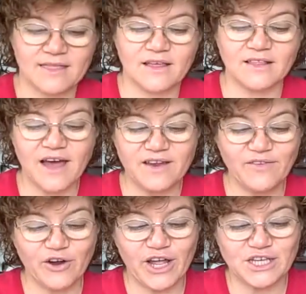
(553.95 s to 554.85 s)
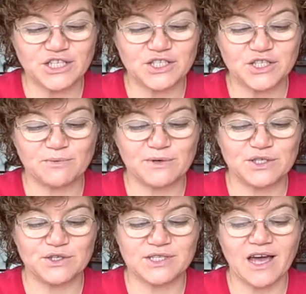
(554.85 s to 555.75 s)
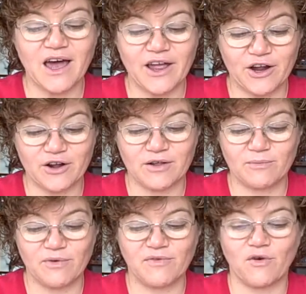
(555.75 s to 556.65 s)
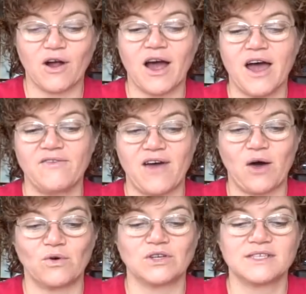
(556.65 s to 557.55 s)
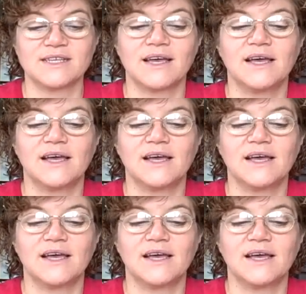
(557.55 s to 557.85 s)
The glide variations are produced higher before high vowels.